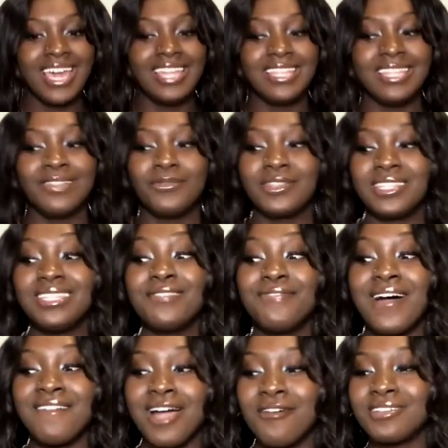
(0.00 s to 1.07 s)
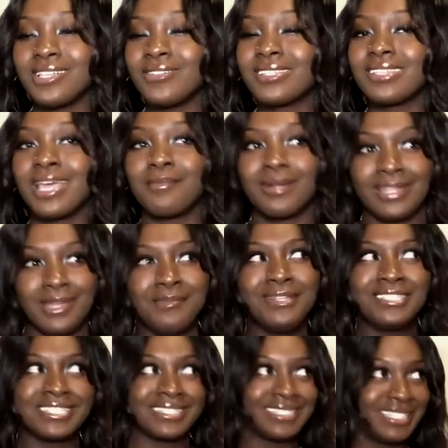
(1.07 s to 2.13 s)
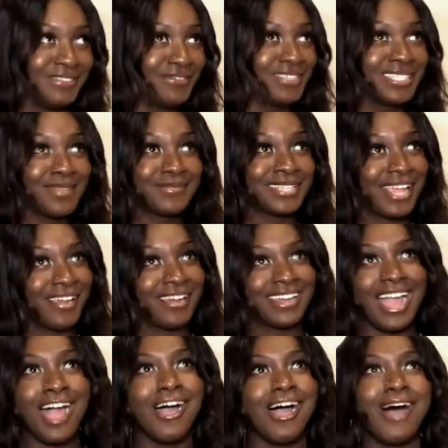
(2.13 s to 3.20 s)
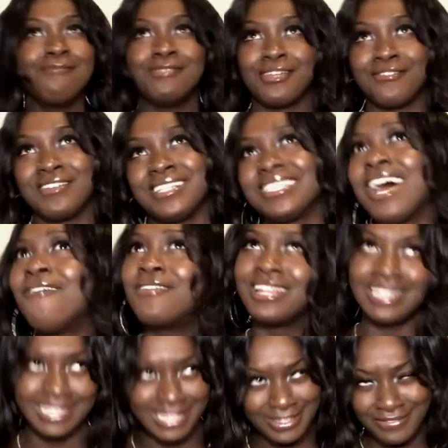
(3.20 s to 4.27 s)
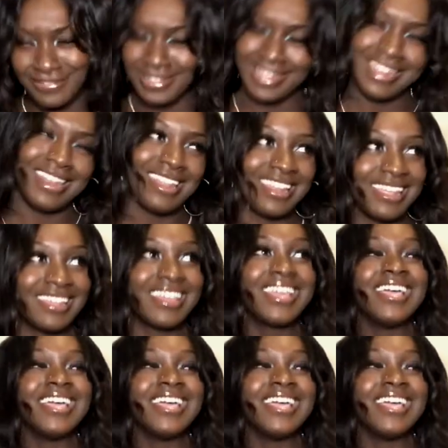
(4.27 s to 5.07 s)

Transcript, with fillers: And then within the five hours, I was just like, bro, let me just leave because I'm scared. I, am nervous. I want to leave. I'm gonna,